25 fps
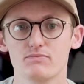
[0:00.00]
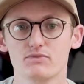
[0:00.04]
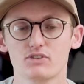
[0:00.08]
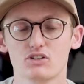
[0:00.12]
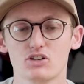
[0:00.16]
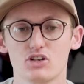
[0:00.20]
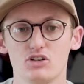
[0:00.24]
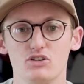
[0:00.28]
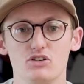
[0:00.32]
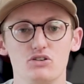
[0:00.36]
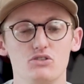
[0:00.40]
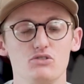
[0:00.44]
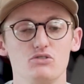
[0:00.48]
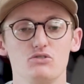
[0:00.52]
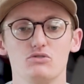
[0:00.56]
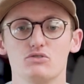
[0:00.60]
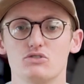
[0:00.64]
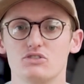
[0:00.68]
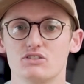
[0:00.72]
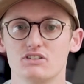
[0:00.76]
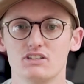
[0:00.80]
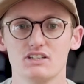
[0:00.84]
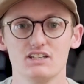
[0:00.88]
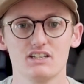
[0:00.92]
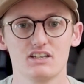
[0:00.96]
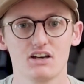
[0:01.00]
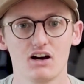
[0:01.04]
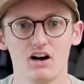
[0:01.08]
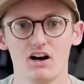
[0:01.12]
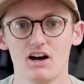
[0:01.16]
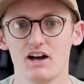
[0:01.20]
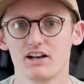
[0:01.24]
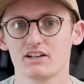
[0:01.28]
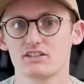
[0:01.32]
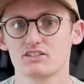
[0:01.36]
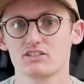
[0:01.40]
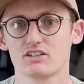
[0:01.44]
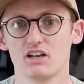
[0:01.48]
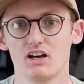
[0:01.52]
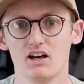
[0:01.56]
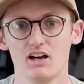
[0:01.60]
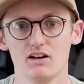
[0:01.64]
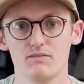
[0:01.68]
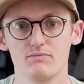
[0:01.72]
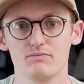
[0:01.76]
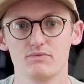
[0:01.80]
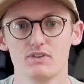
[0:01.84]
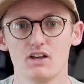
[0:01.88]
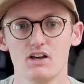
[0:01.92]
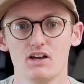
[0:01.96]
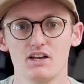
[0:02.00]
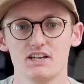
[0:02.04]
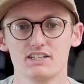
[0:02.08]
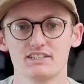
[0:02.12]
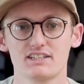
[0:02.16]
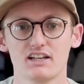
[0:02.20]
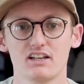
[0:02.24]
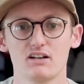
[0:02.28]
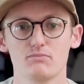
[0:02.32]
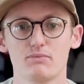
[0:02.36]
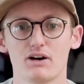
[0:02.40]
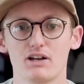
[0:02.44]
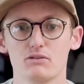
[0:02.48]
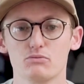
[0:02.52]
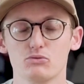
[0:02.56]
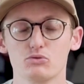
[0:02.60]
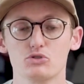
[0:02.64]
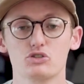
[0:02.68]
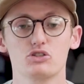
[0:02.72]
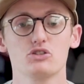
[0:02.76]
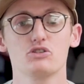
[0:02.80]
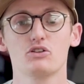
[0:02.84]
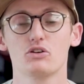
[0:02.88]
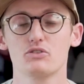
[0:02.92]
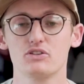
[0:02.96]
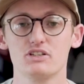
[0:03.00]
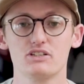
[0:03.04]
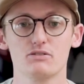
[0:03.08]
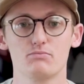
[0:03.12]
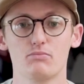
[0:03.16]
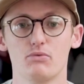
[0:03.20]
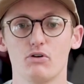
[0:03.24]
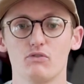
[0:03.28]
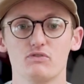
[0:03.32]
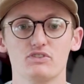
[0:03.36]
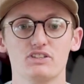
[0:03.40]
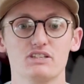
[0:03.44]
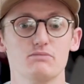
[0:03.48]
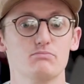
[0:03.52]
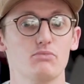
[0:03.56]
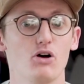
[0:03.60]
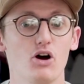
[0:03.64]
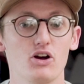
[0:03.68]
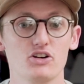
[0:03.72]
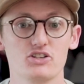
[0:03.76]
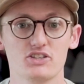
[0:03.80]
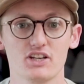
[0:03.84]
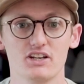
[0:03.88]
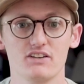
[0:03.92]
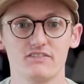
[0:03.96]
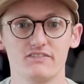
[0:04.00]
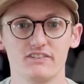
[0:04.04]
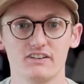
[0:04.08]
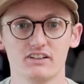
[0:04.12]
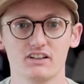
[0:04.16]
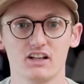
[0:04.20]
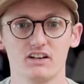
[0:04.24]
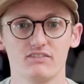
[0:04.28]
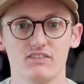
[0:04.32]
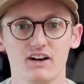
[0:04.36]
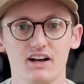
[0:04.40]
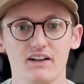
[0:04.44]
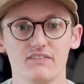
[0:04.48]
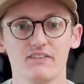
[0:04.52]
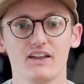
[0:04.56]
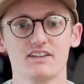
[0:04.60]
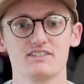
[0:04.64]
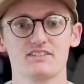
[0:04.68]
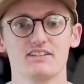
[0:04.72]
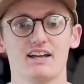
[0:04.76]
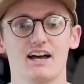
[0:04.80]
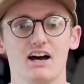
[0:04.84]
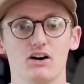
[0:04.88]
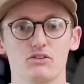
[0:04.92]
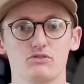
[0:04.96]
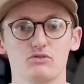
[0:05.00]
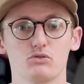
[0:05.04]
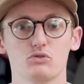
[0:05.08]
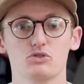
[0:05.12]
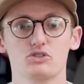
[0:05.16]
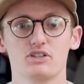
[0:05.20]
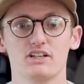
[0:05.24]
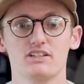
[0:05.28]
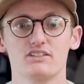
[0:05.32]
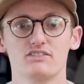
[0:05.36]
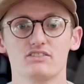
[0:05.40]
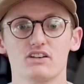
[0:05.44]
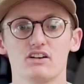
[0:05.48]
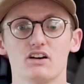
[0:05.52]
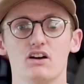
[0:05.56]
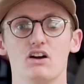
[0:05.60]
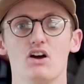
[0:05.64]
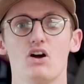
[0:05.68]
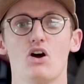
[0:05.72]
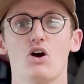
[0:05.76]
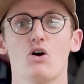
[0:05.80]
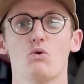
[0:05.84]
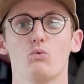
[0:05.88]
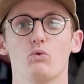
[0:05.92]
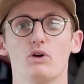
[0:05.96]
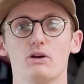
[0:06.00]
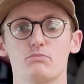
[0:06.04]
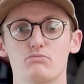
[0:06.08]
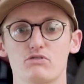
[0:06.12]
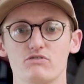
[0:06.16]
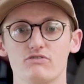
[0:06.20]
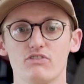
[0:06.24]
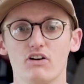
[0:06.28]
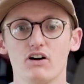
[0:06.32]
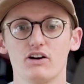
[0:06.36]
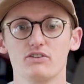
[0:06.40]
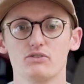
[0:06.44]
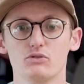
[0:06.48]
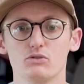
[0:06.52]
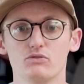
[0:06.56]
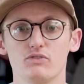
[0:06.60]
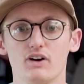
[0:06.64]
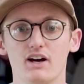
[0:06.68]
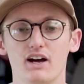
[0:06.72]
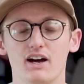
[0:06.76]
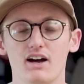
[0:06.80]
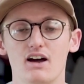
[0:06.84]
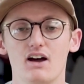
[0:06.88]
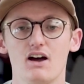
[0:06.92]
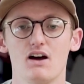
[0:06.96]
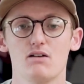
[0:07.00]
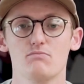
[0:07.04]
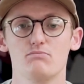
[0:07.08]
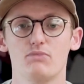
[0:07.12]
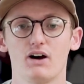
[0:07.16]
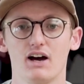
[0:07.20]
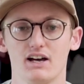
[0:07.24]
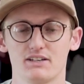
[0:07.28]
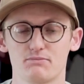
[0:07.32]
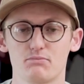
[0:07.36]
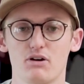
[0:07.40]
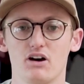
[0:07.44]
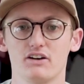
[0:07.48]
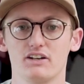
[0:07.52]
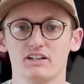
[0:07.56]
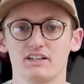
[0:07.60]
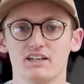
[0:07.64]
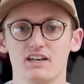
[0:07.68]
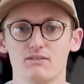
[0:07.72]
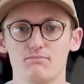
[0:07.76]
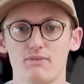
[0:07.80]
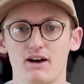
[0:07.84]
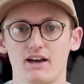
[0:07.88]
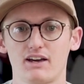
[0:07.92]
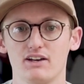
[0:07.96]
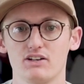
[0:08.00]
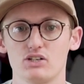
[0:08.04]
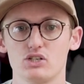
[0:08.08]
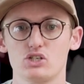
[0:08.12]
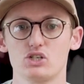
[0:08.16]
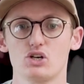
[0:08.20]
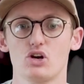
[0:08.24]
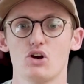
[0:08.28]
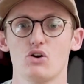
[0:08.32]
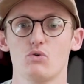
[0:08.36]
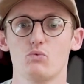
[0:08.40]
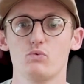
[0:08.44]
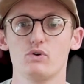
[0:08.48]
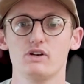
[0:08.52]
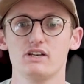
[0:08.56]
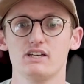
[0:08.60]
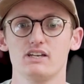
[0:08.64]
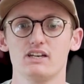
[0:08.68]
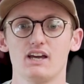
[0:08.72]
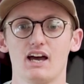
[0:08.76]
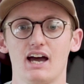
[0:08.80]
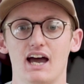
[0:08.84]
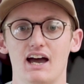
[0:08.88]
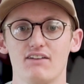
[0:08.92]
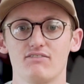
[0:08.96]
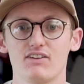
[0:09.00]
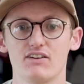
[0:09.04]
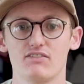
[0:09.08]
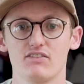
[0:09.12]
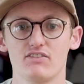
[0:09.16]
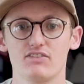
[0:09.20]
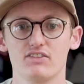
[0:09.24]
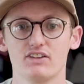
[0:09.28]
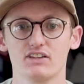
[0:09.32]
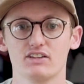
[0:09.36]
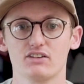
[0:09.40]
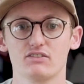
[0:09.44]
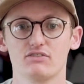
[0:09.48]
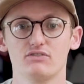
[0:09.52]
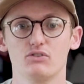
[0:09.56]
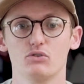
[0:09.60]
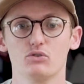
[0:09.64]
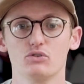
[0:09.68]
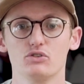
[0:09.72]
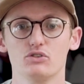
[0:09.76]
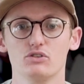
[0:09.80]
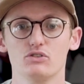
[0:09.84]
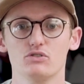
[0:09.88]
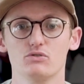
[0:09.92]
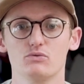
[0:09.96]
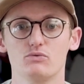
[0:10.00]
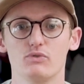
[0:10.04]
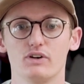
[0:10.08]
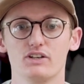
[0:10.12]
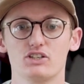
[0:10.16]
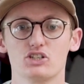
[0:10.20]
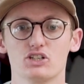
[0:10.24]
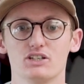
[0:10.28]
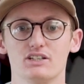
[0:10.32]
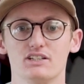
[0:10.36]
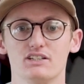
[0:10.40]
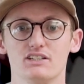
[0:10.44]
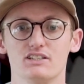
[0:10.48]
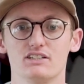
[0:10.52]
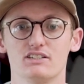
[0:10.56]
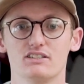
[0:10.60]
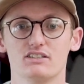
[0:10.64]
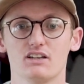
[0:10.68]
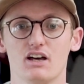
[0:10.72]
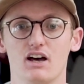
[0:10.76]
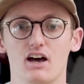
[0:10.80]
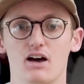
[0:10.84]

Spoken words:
canoes, sea kayaks, stand-up paddleboards, so you don't need to obviously purchase anything like that. As an outdoor centre, we provide all that, but as part of the kit package, we have everything for you, which is,